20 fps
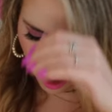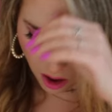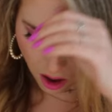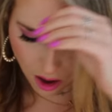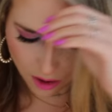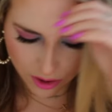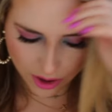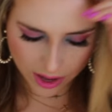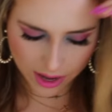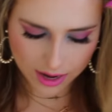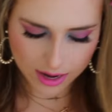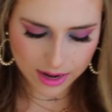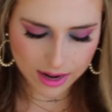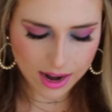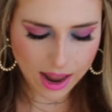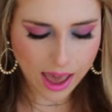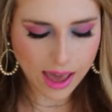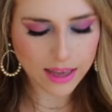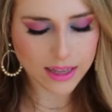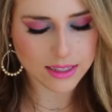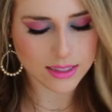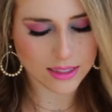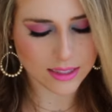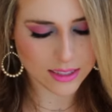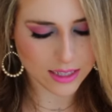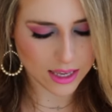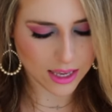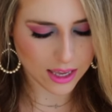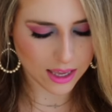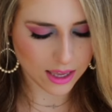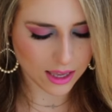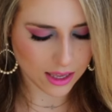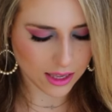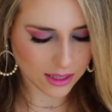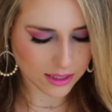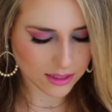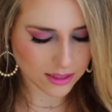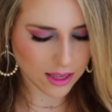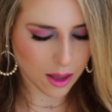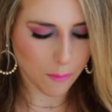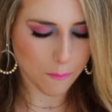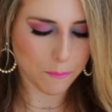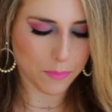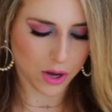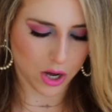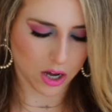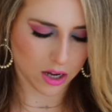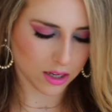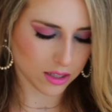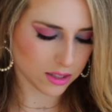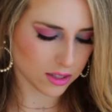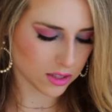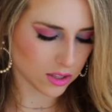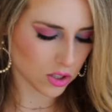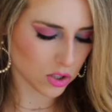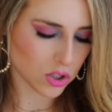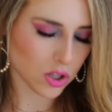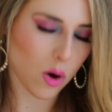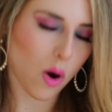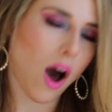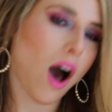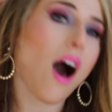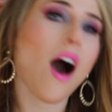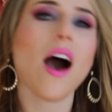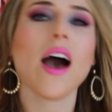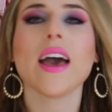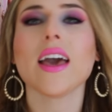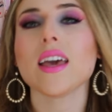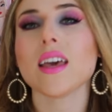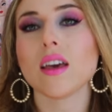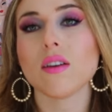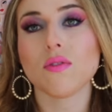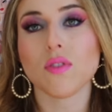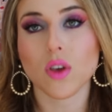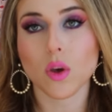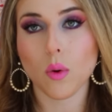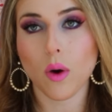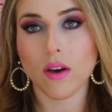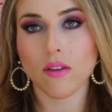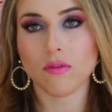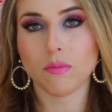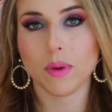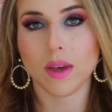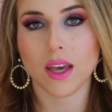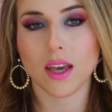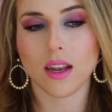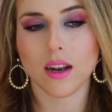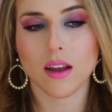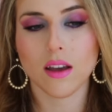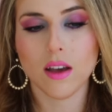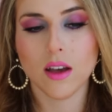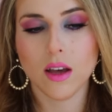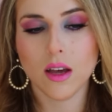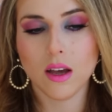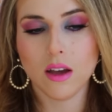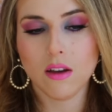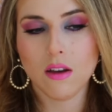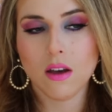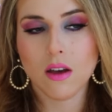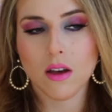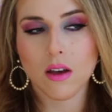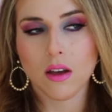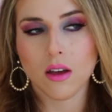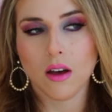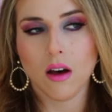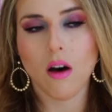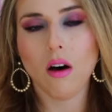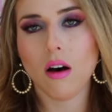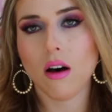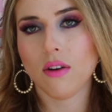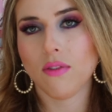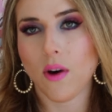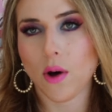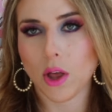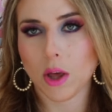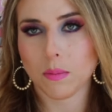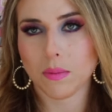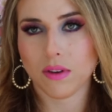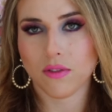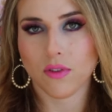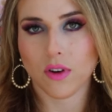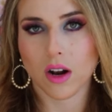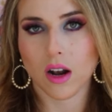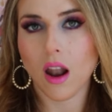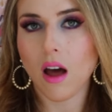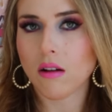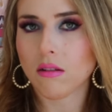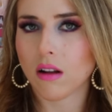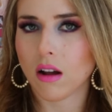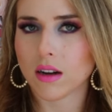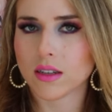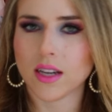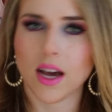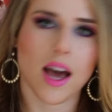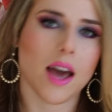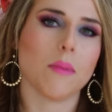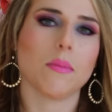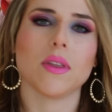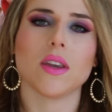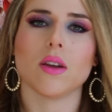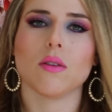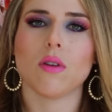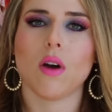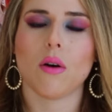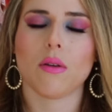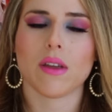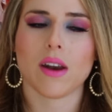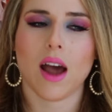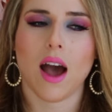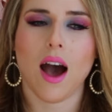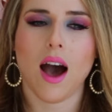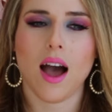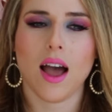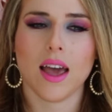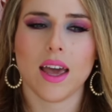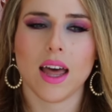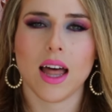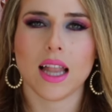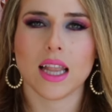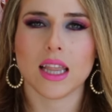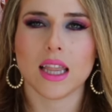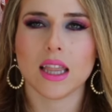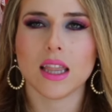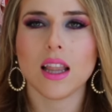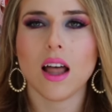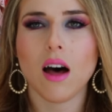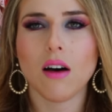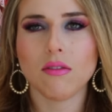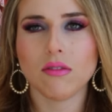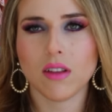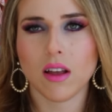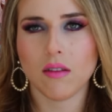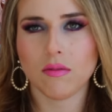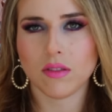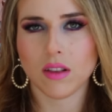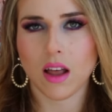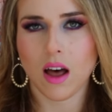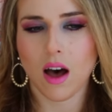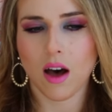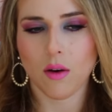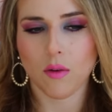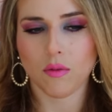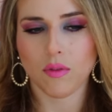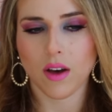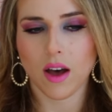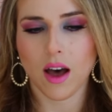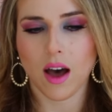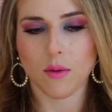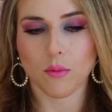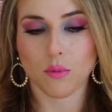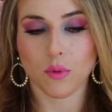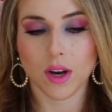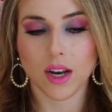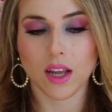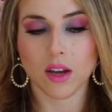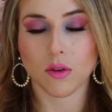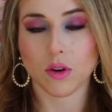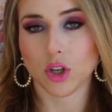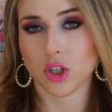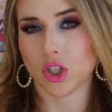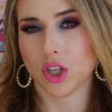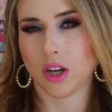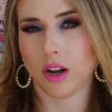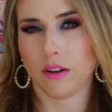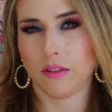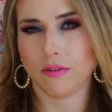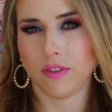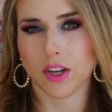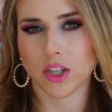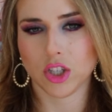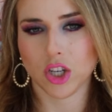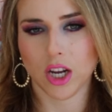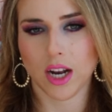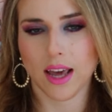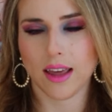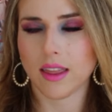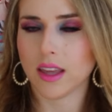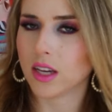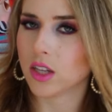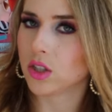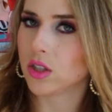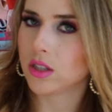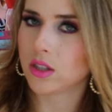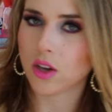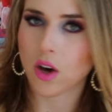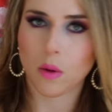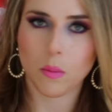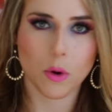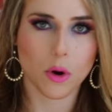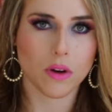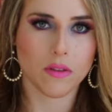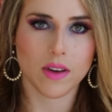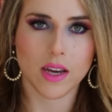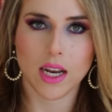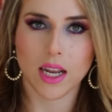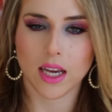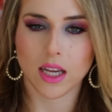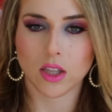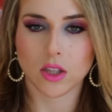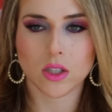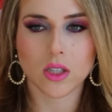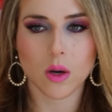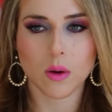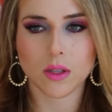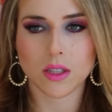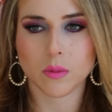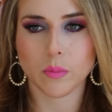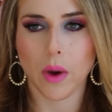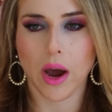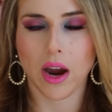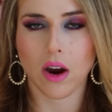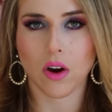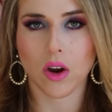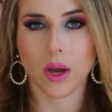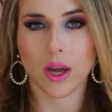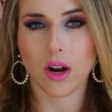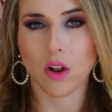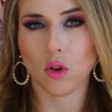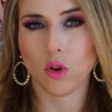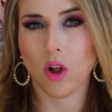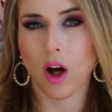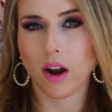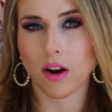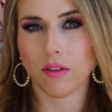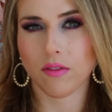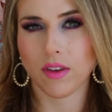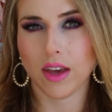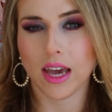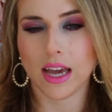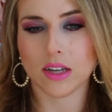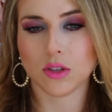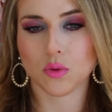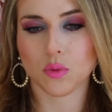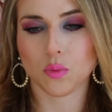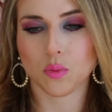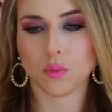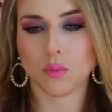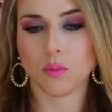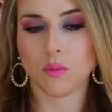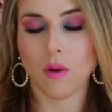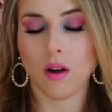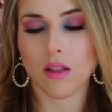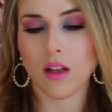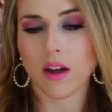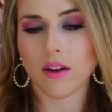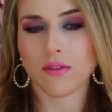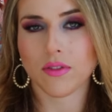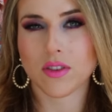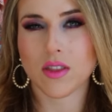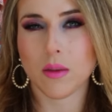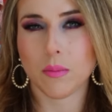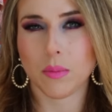All right, next is books. So if you have been following me for a long time, then you know that I love reading Christian nonfiction. I think it's so motivating and so inspiring, and a lot of the